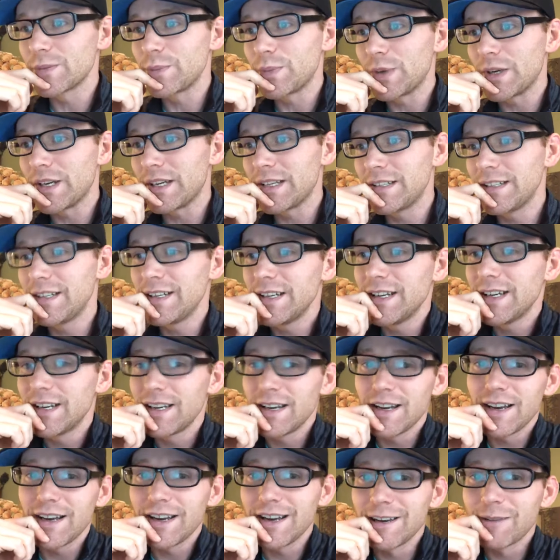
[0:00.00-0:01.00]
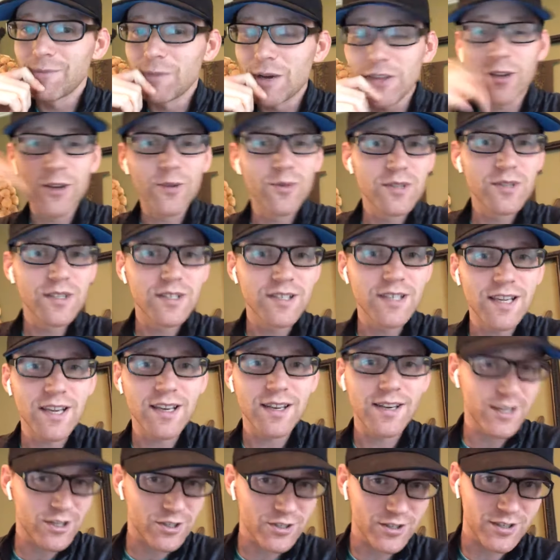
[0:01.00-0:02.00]
But I thought it was a neat
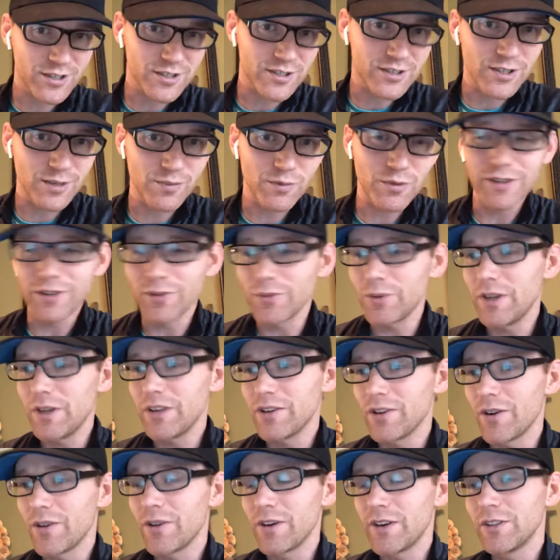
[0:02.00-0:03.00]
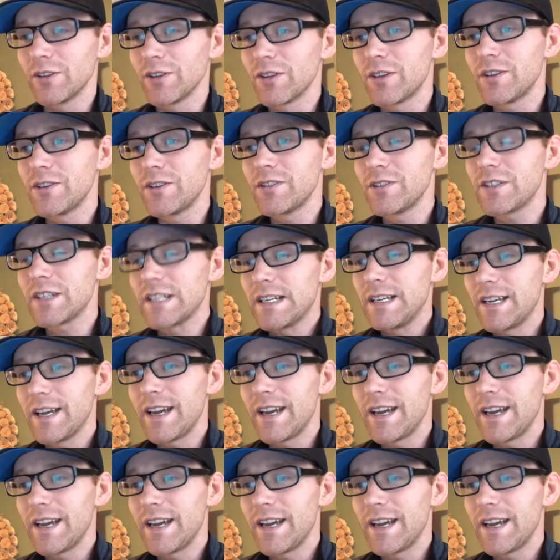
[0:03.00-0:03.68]
connection to something that we had already learned,